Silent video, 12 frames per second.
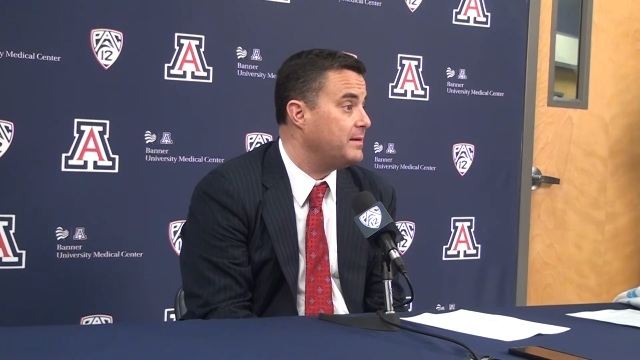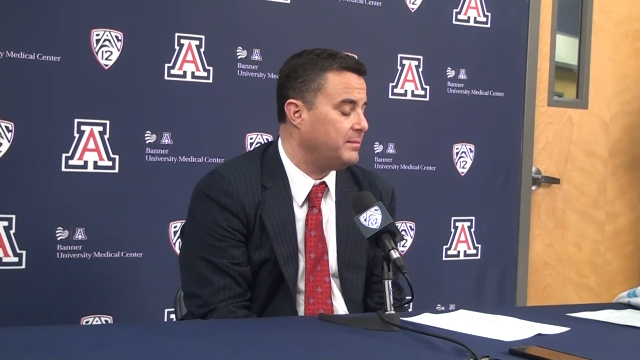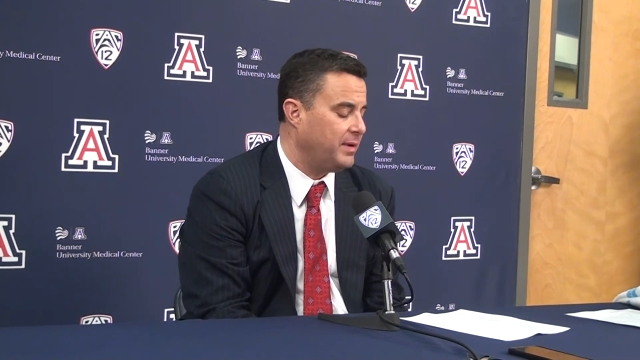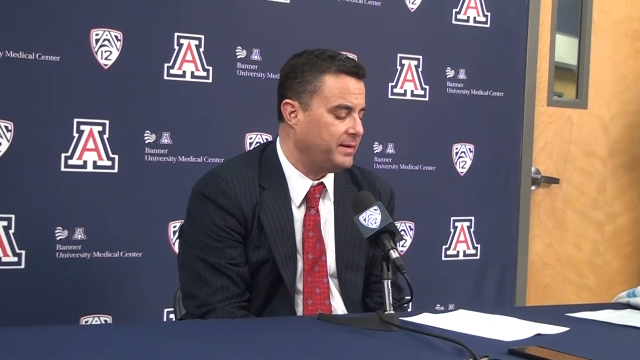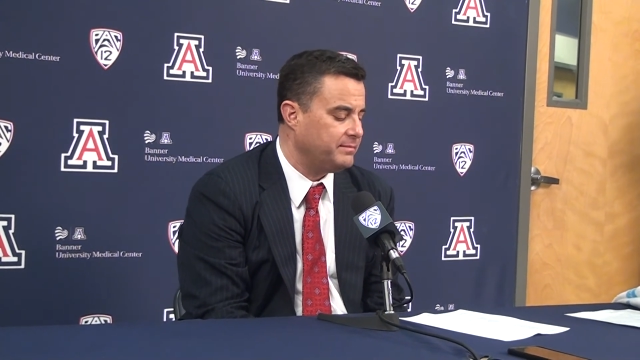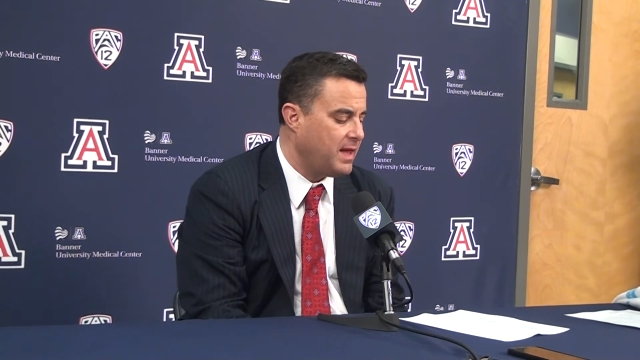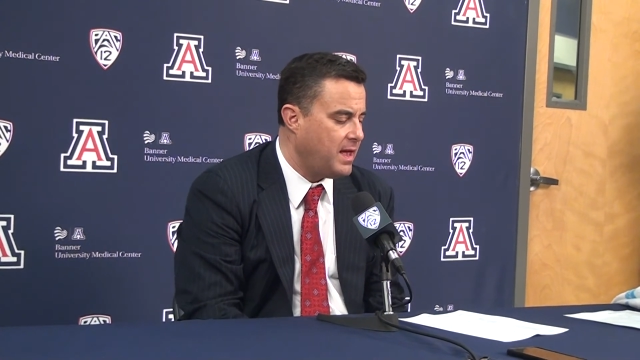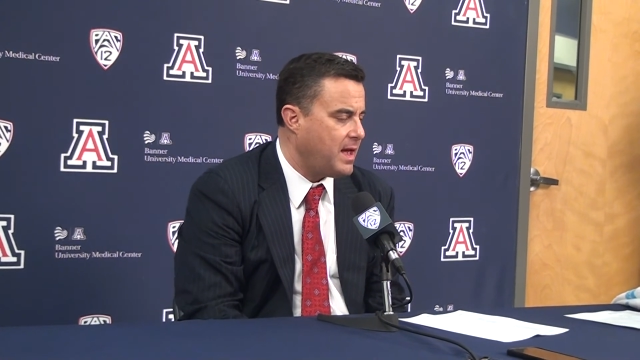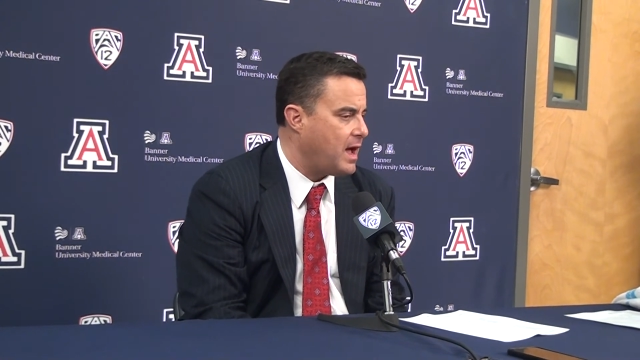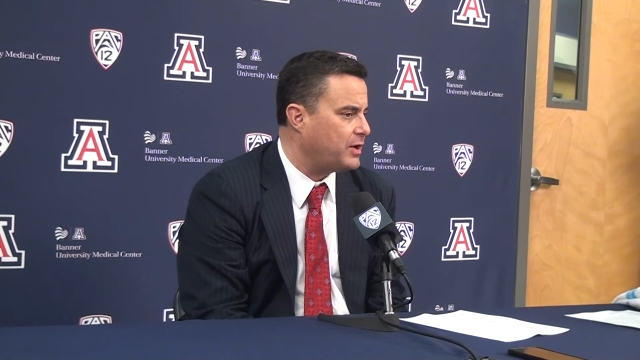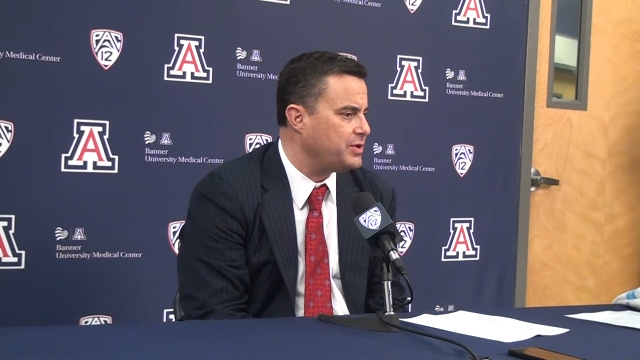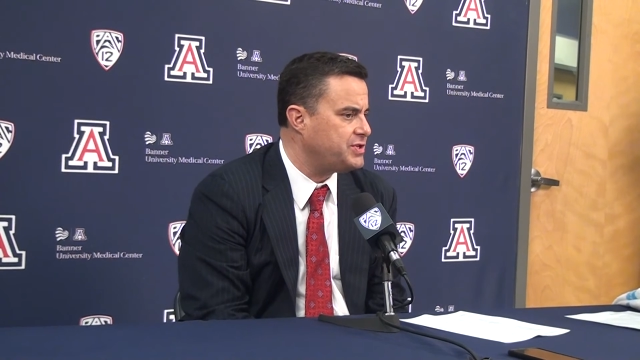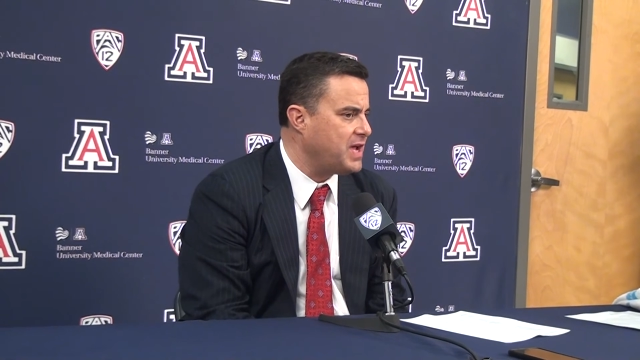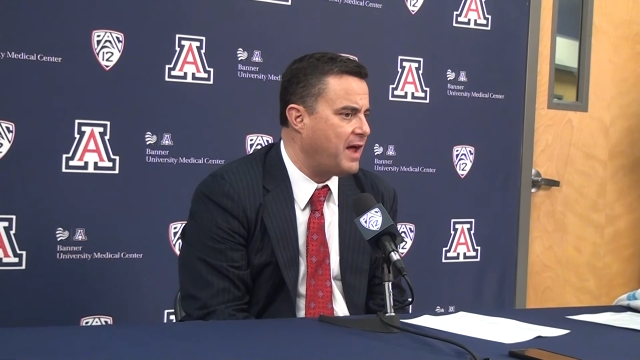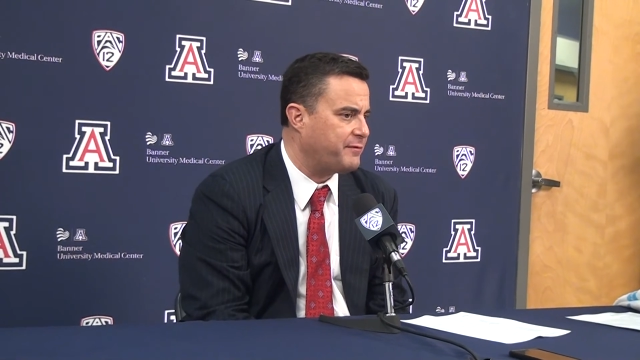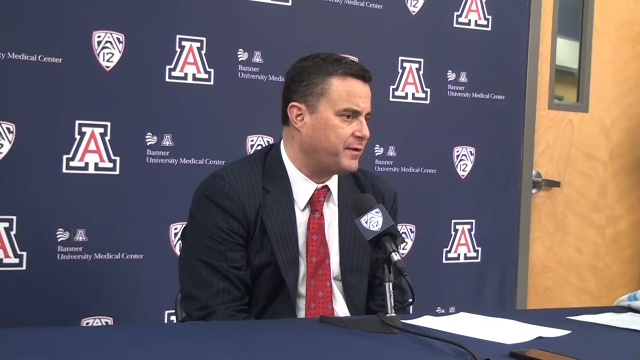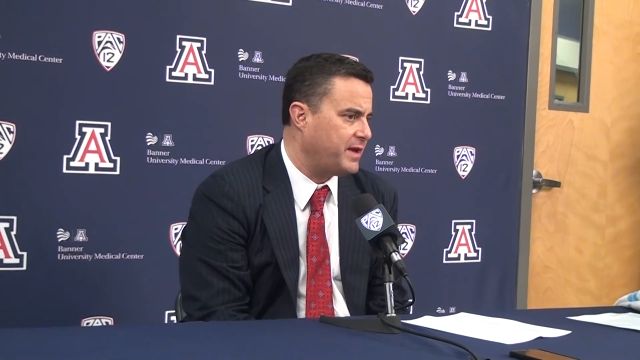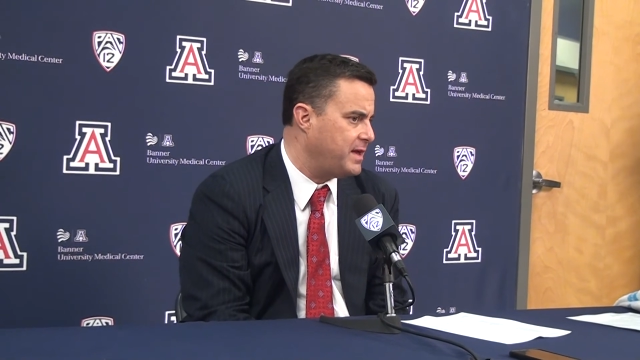But a good
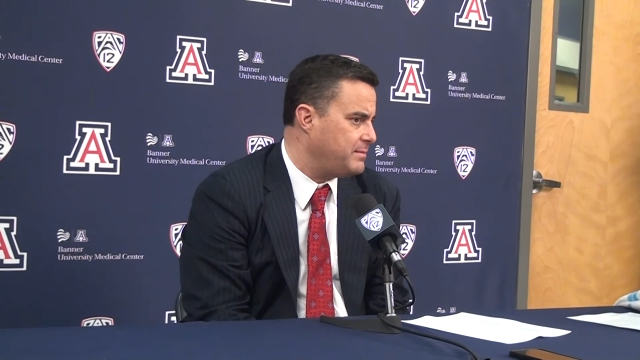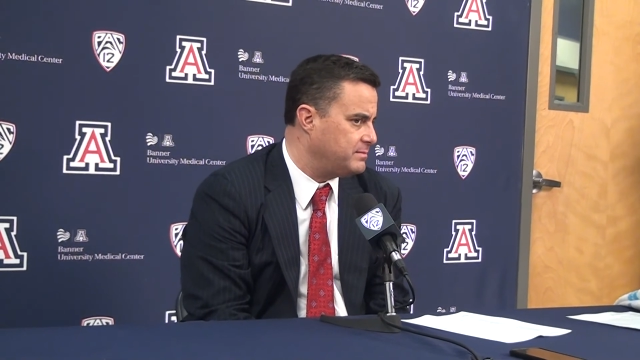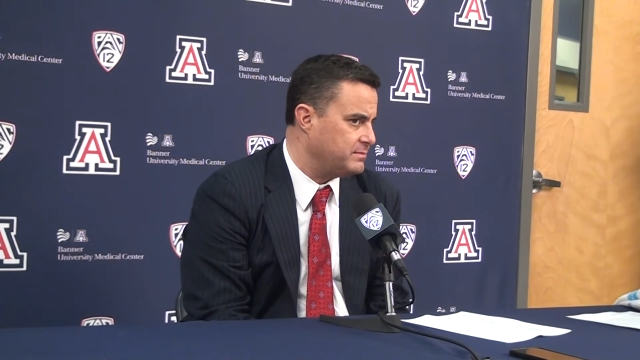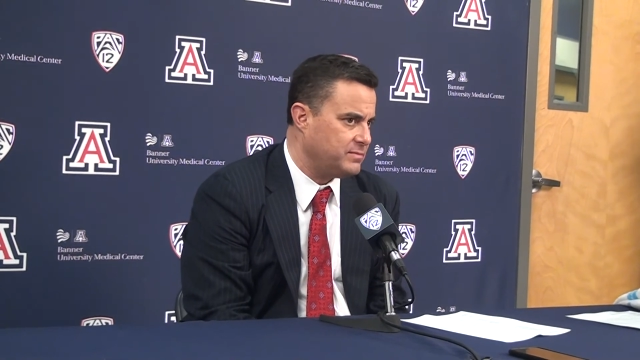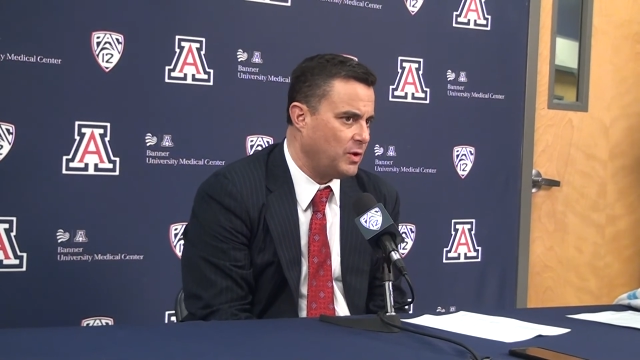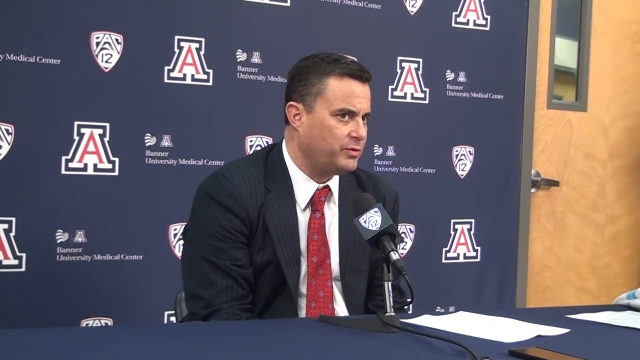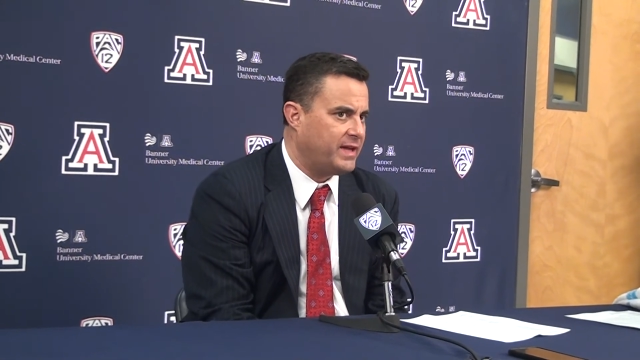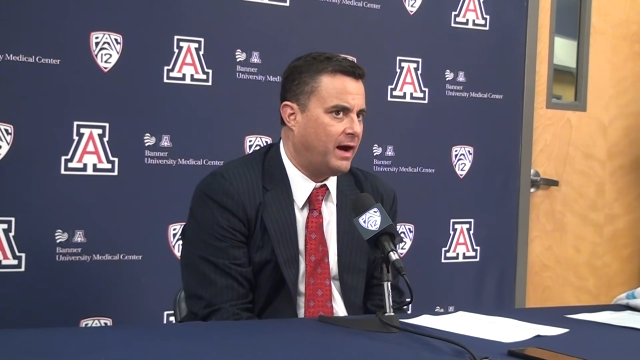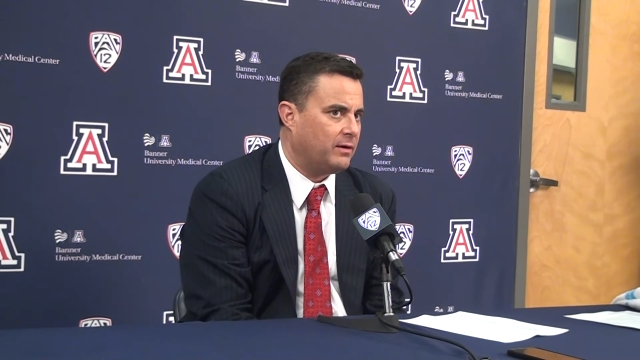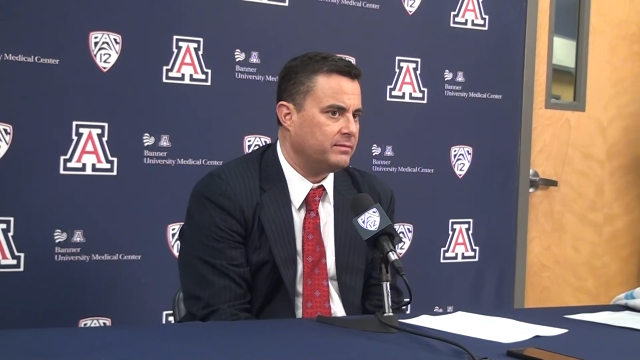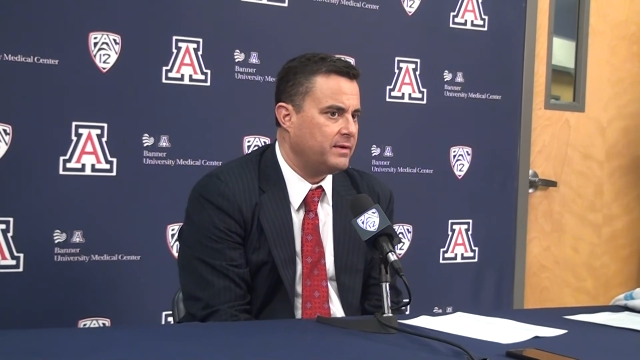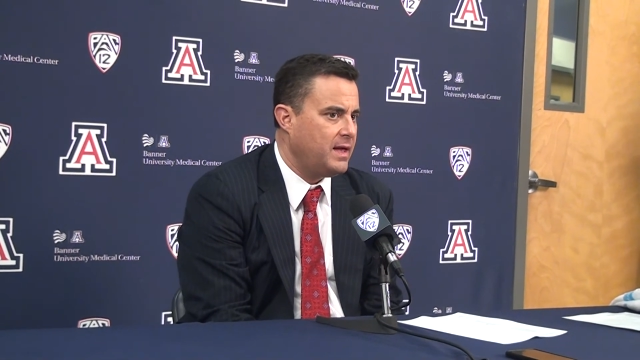shot for him, no doubt.